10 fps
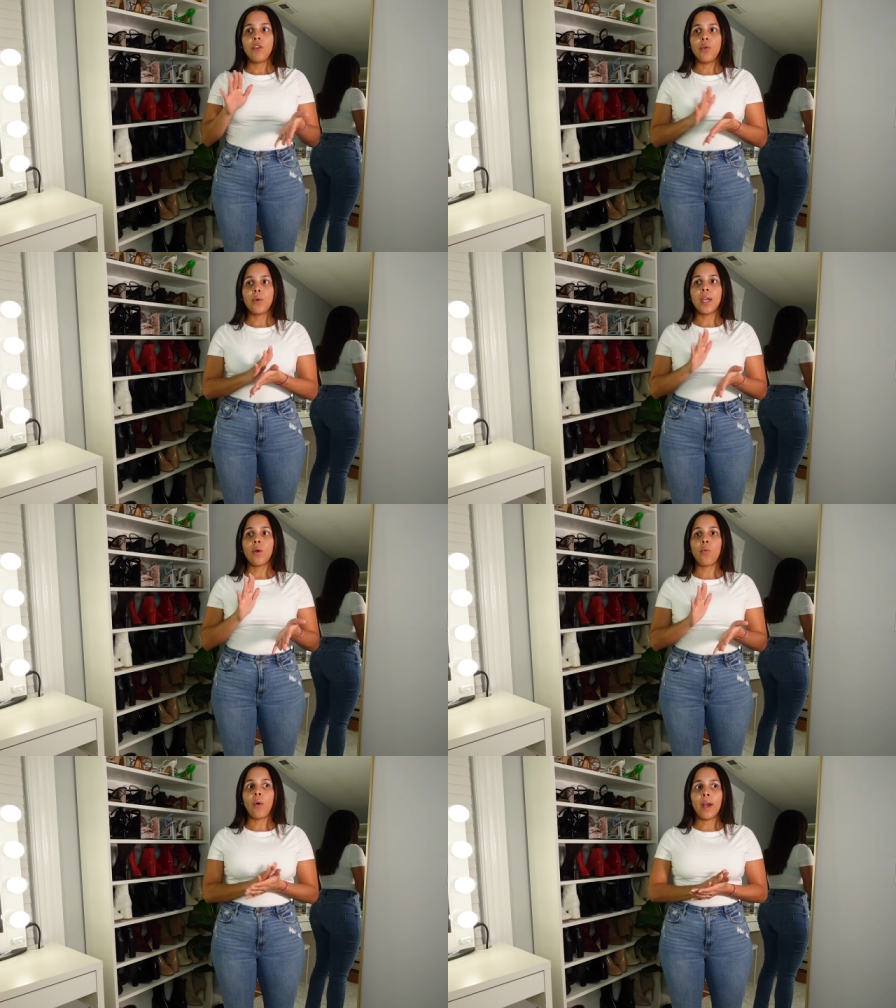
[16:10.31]
You
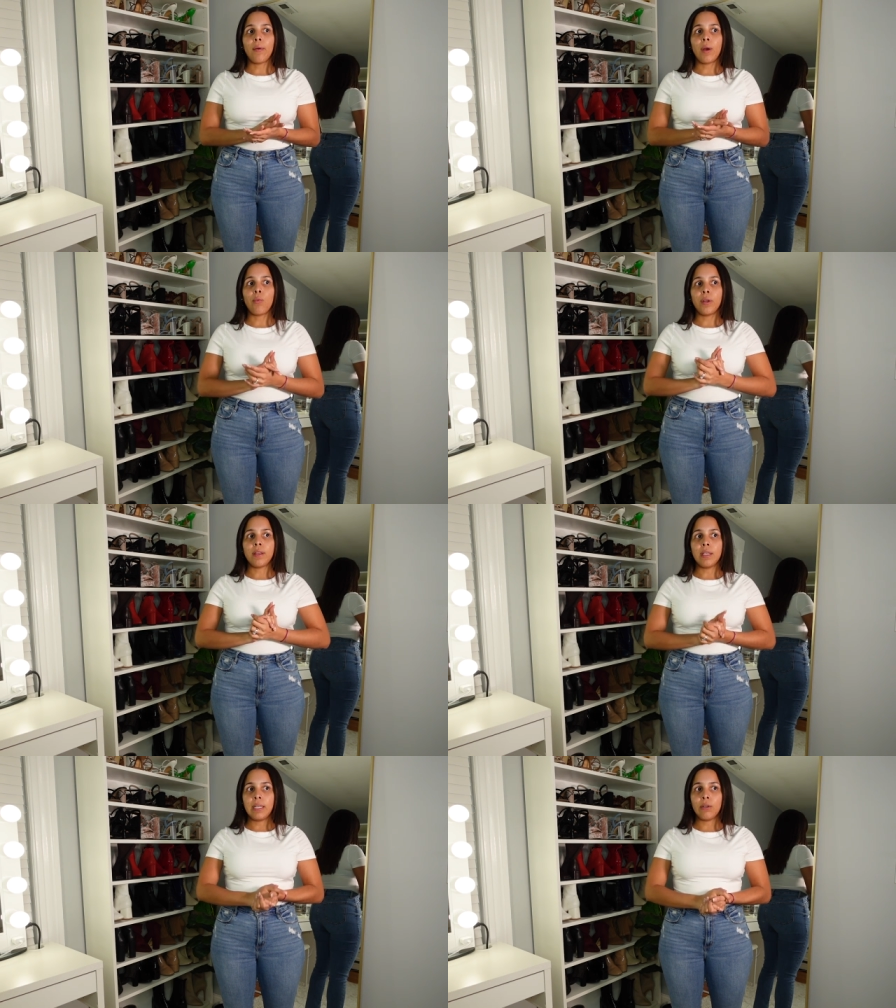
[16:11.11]
can wear it with
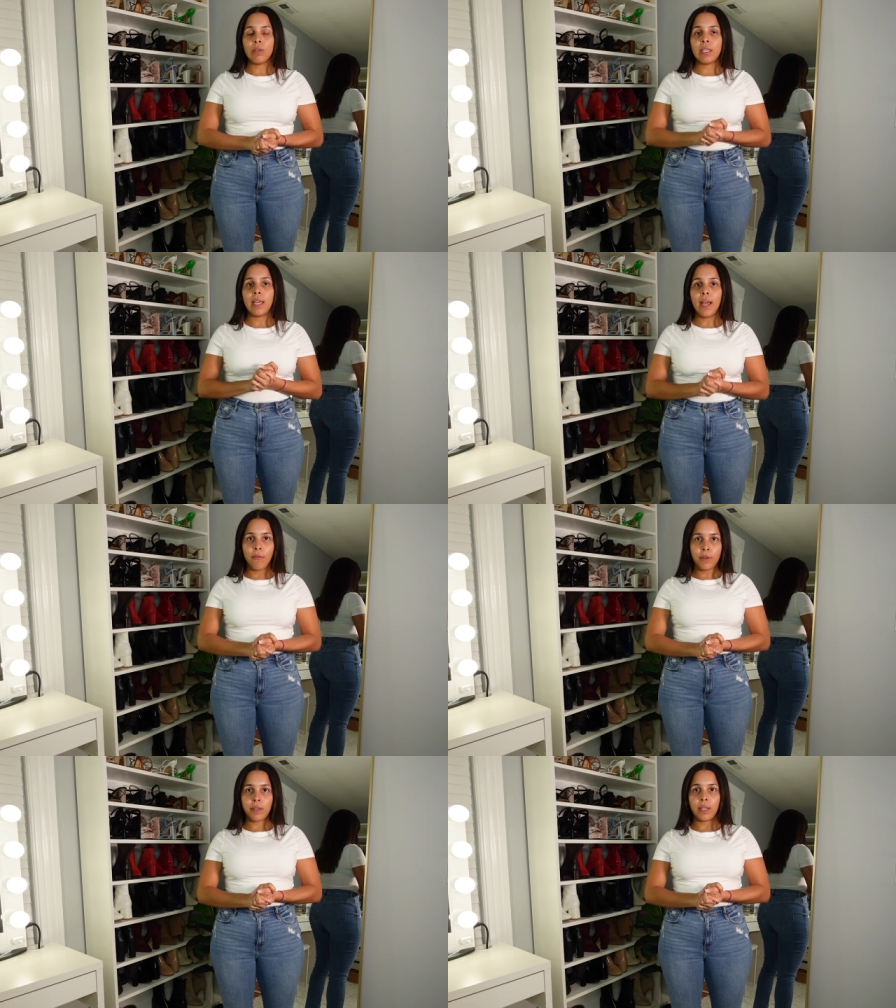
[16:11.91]
literally
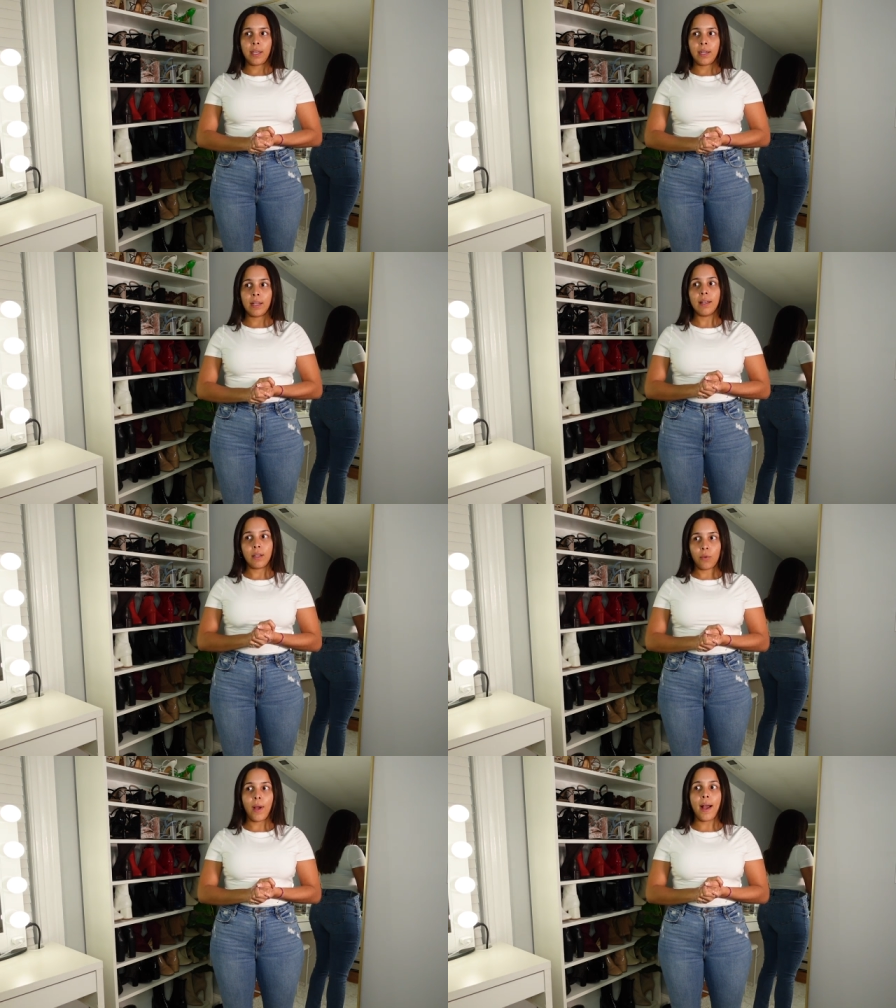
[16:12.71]
everything that
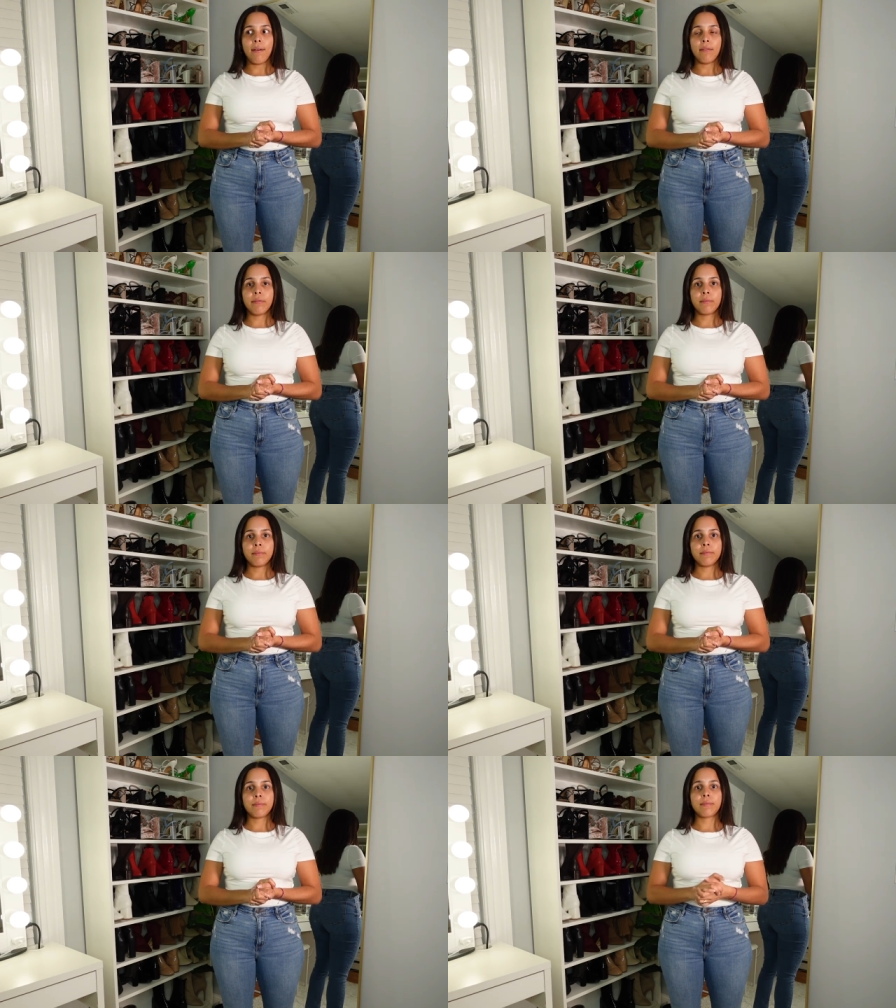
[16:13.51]
you have.
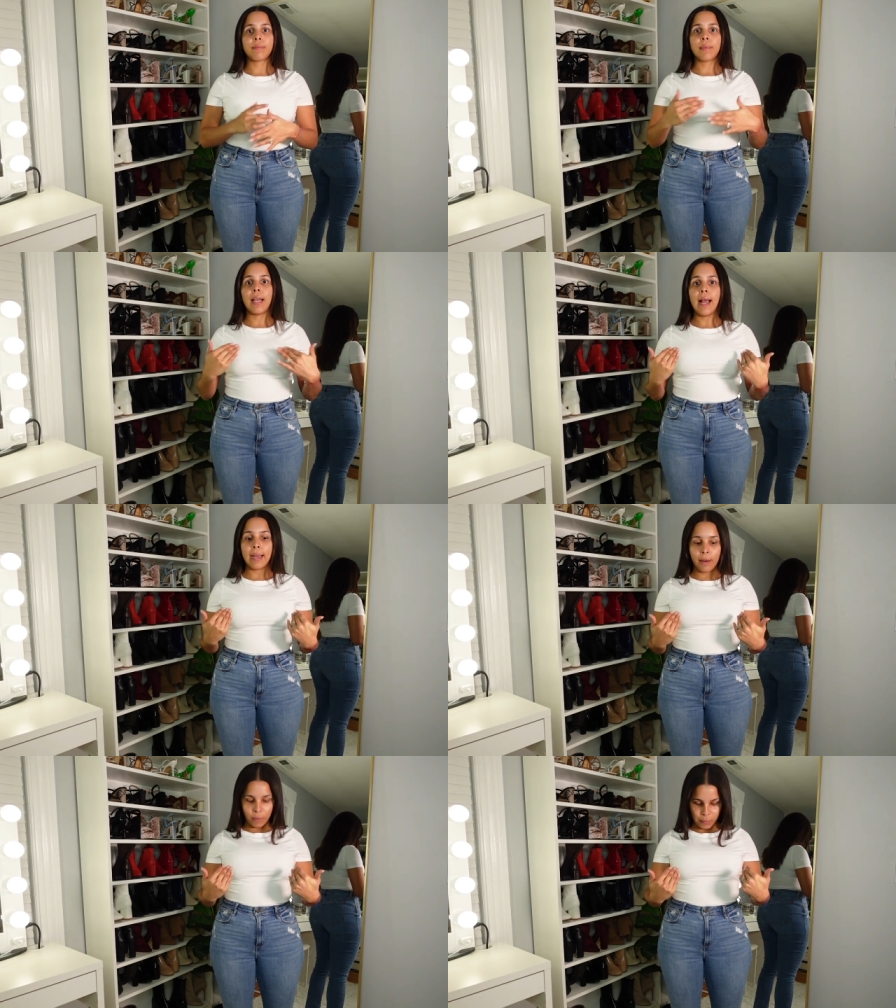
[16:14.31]
I
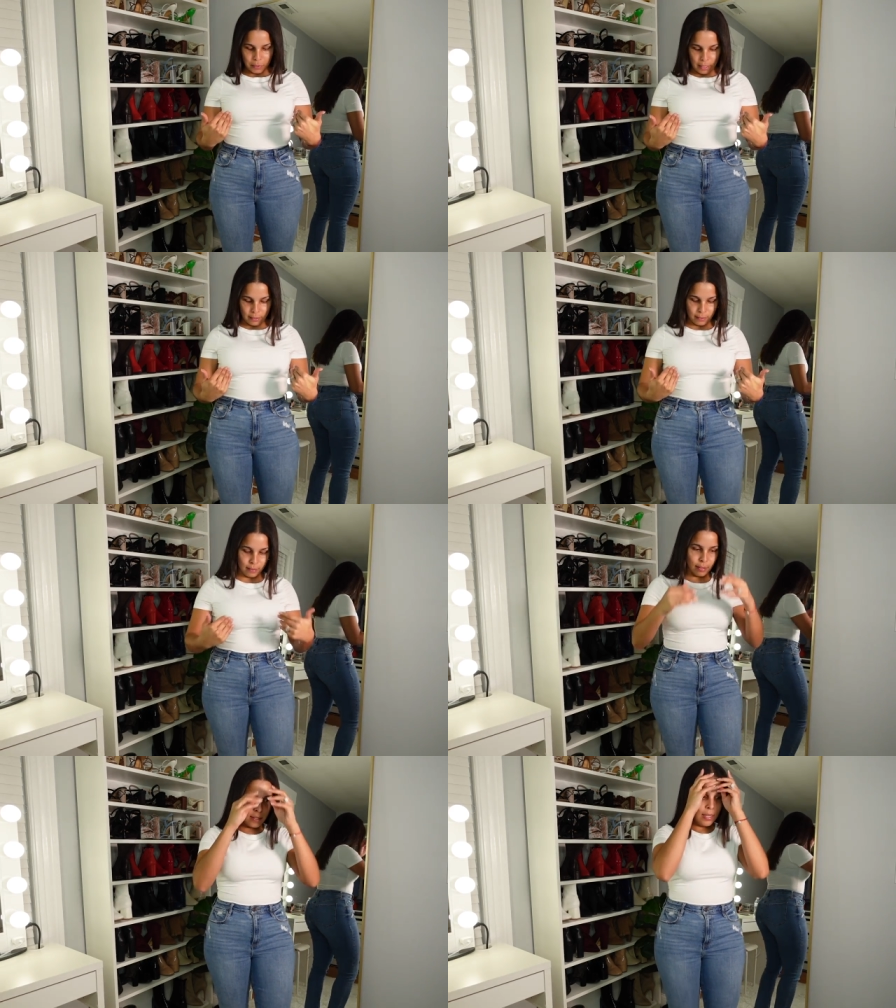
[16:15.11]
am obsessed.